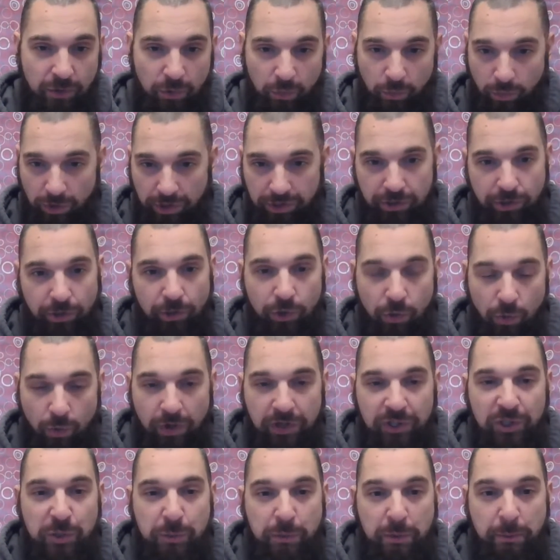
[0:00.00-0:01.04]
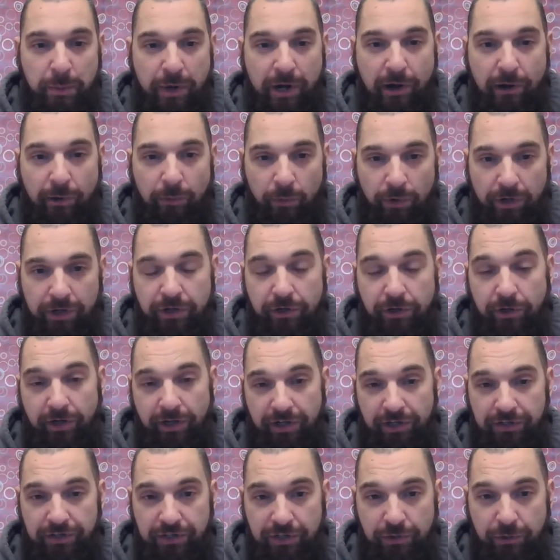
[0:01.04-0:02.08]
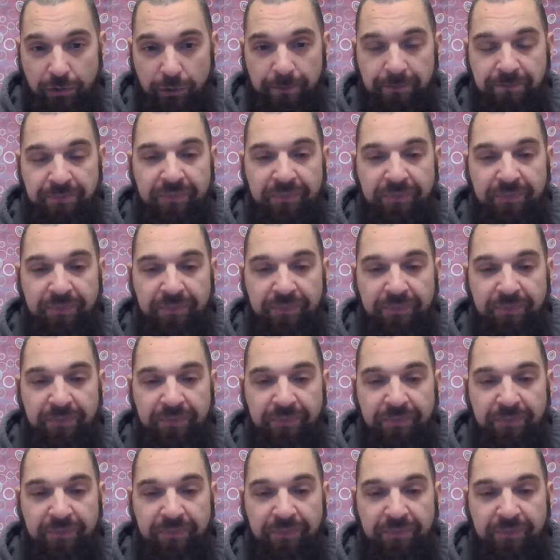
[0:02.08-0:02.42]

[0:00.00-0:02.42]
what you're going to prepare and what you're going to do,